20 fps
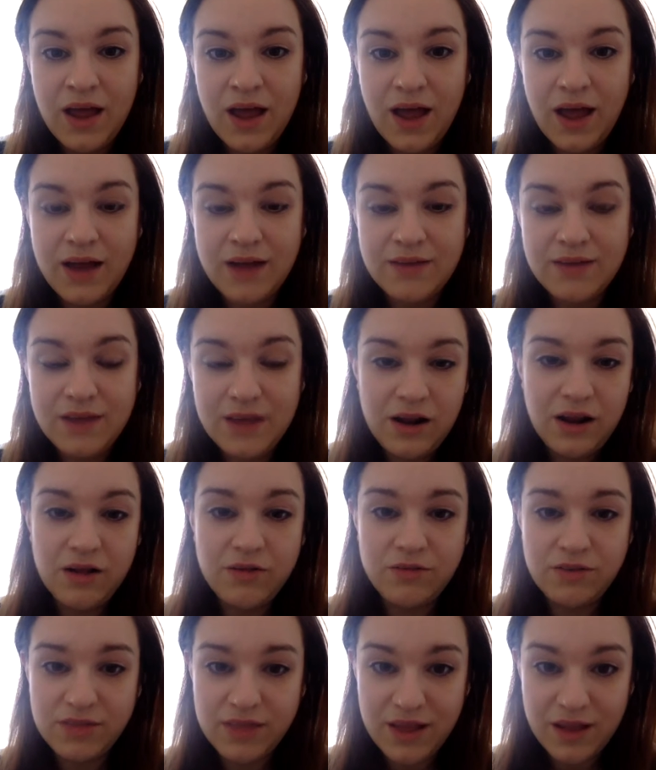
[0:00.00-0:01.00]
and it's hit
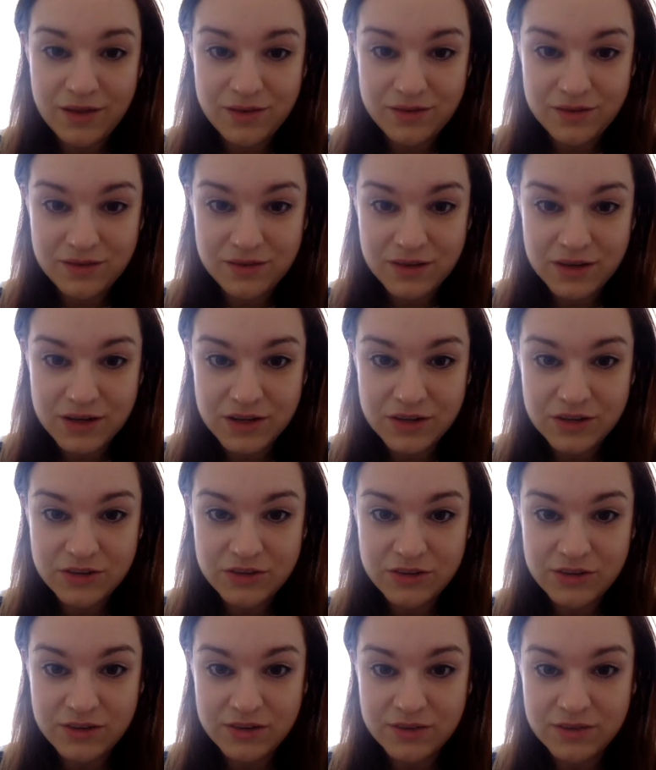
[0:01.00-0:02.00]
over 1,000
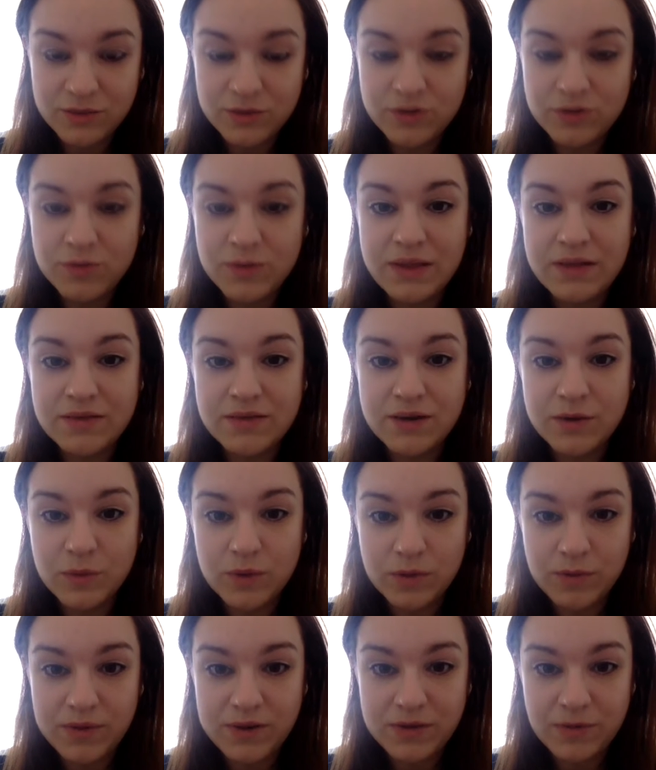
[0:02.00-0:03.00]
signatures, which means that it
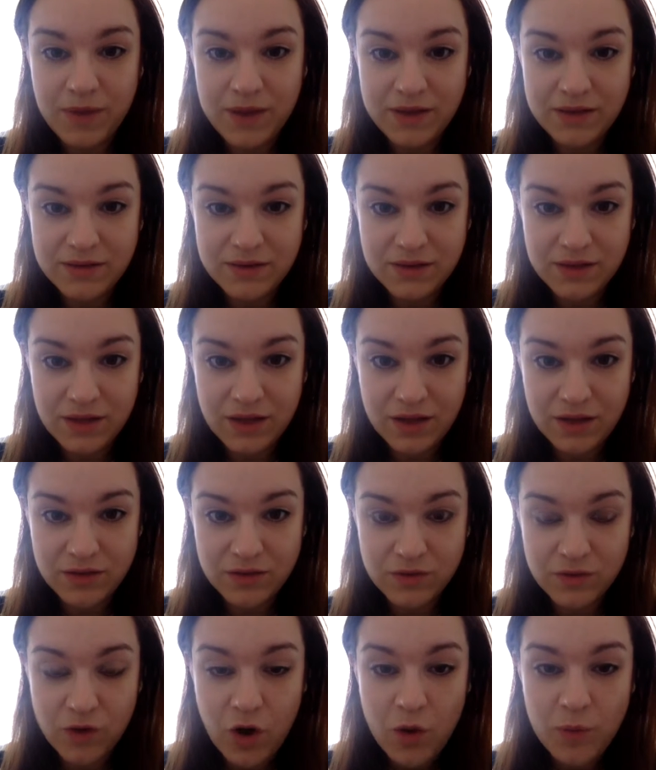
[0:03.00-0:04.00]
will be debated in the
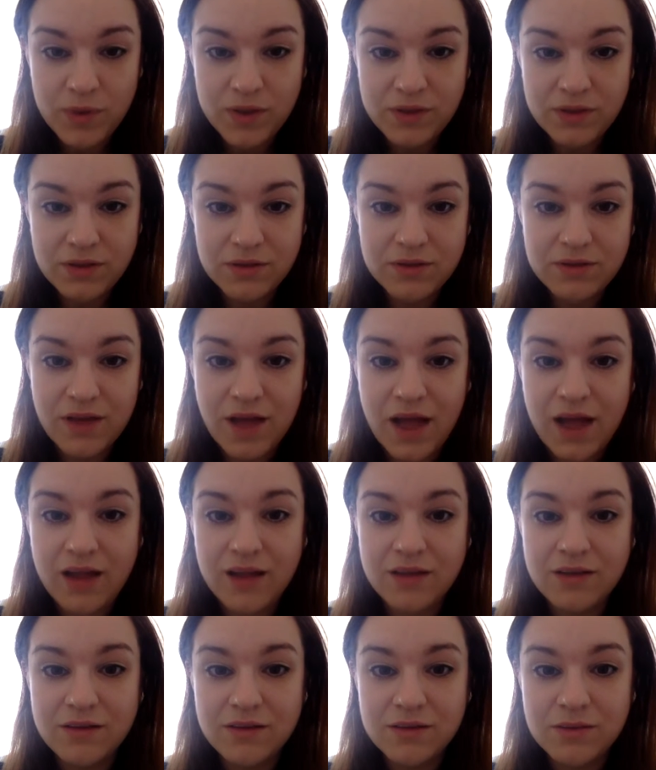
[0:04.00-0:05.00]
House of Commons,
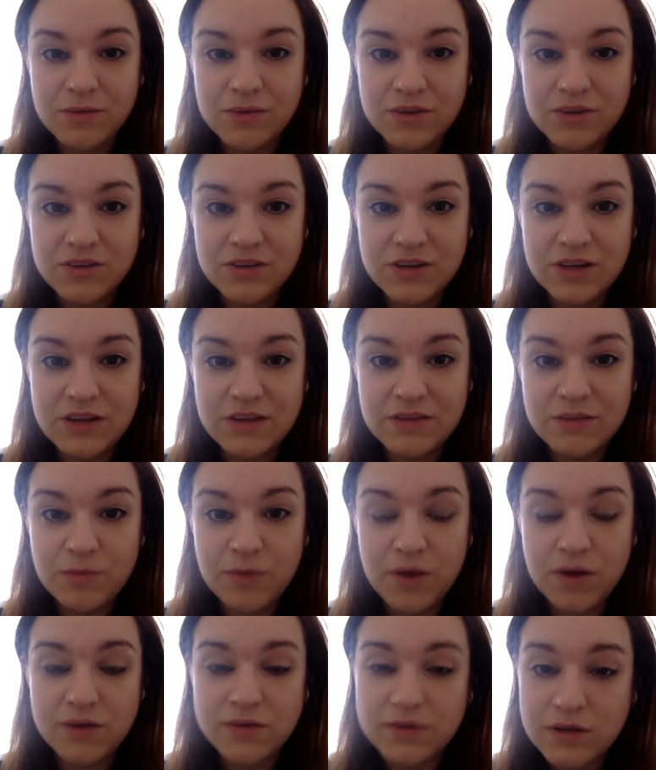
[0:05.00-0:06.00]
and the petition is to
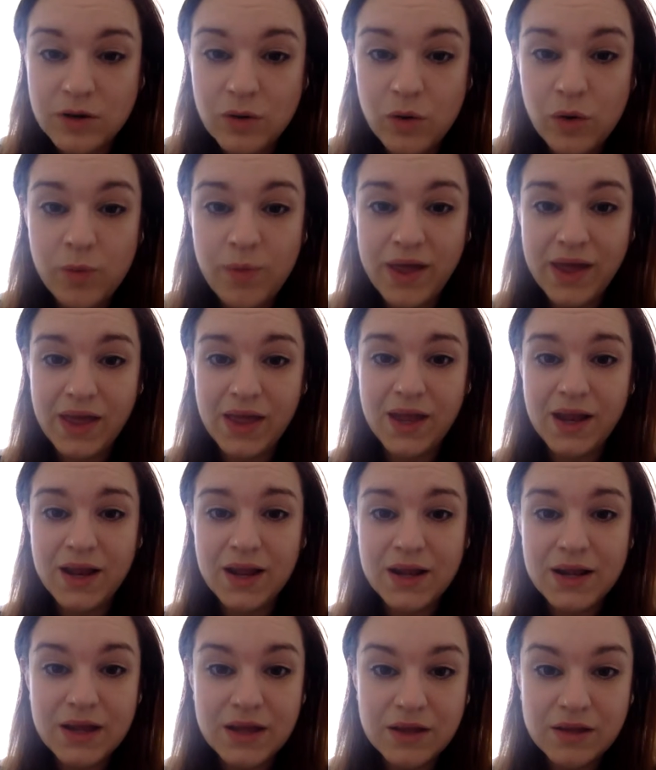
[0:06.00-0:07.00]
pass a law making
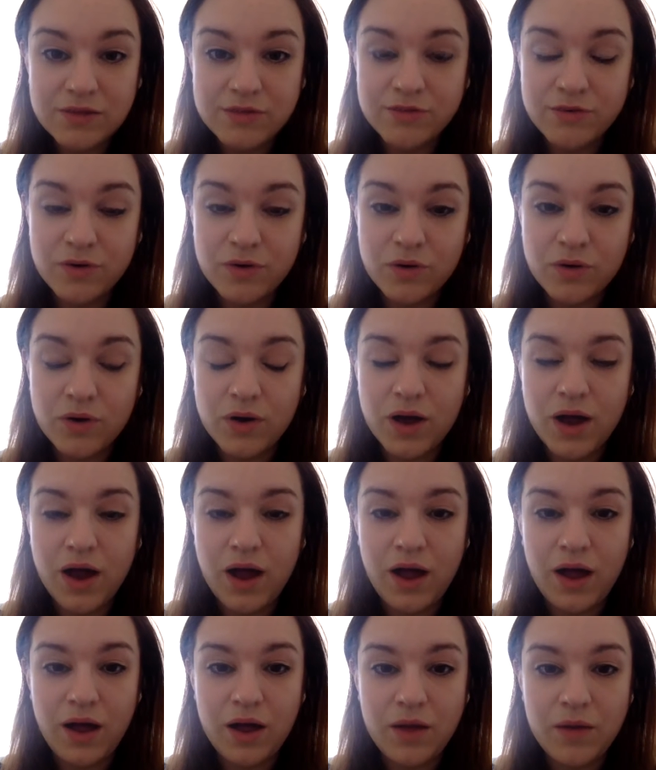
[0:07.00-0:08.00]
it illegal for
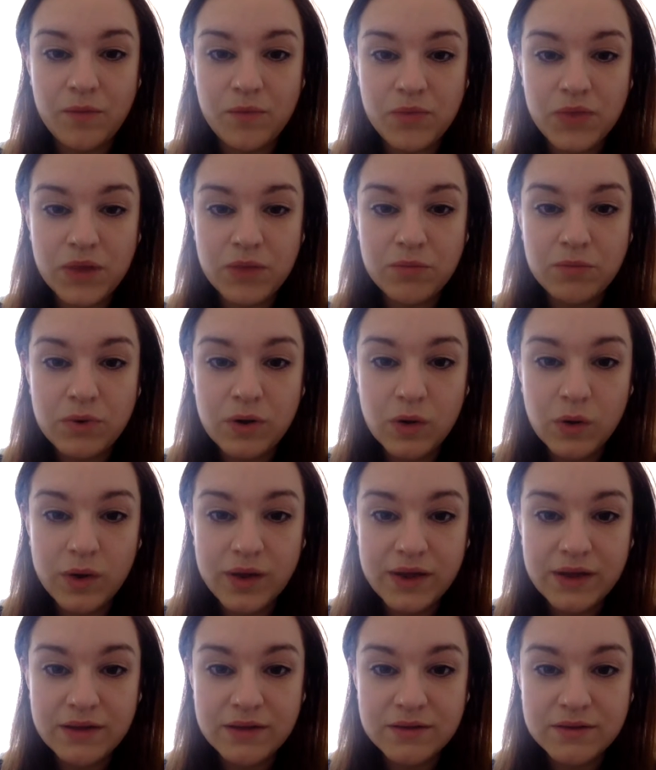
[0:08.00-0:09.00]

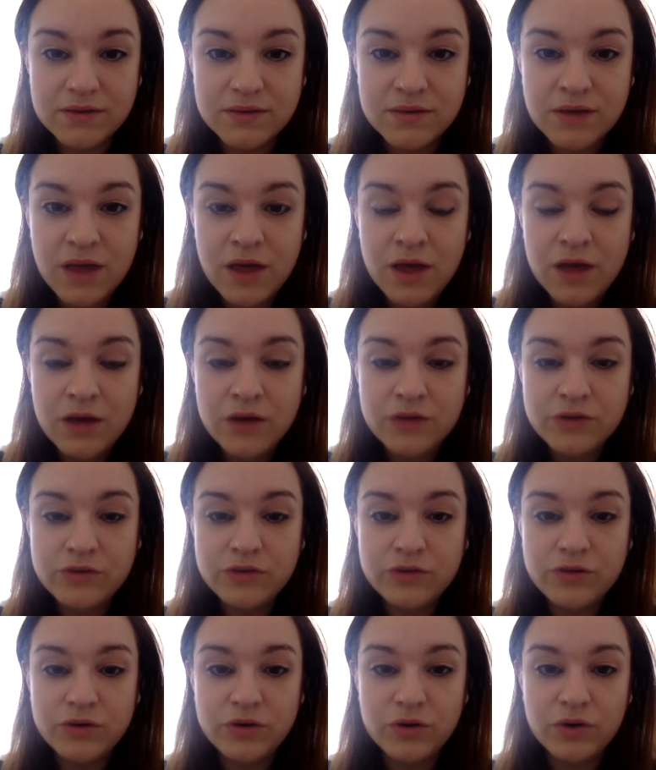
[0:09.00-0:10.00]
employers
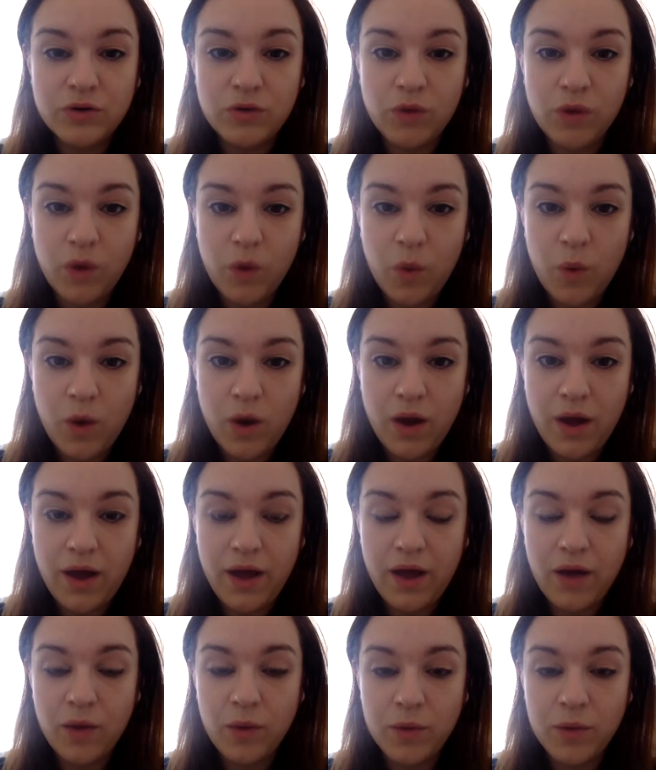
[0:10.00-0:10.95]
to require